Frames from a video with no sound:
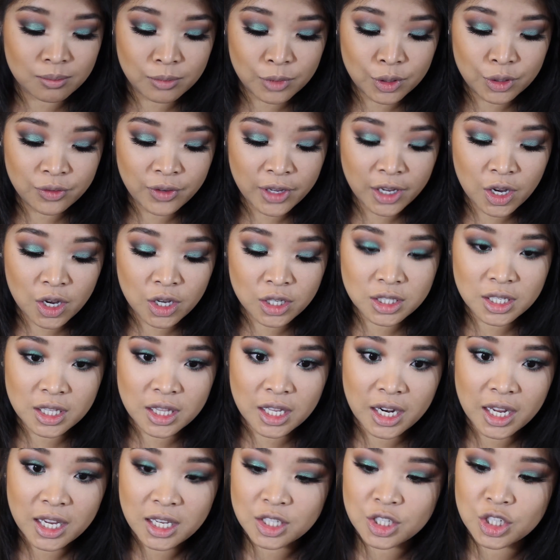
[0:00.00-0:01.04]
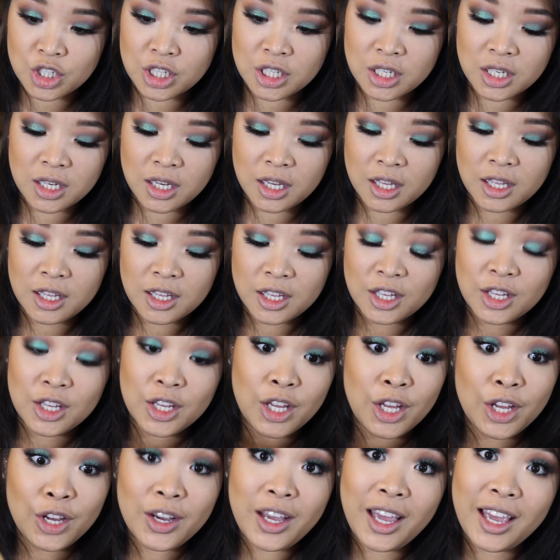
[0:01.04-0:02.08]
Moving on to the next cheek.
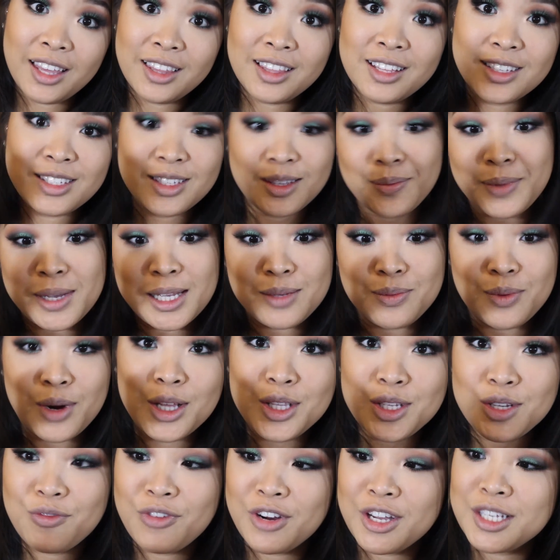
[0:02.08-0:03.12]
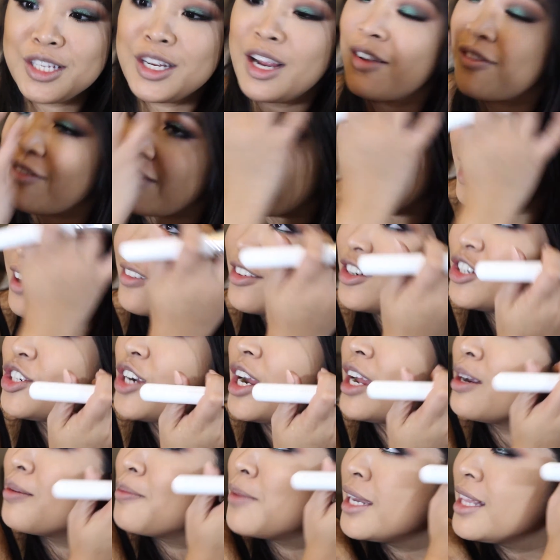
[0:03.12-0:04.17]
Okay, this is the best bronzer brush I've ever
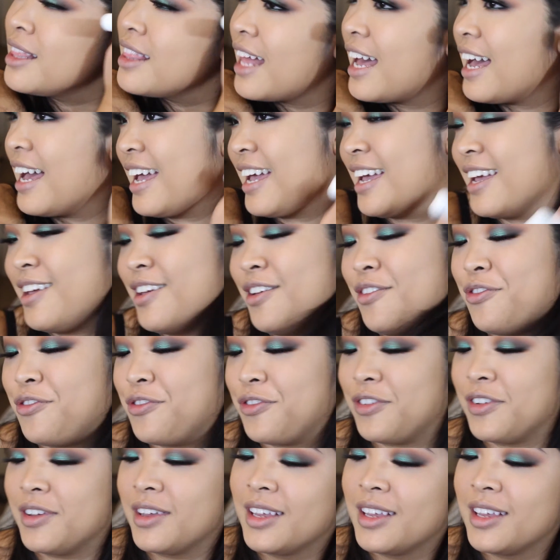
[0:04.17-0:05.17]
tried in my life.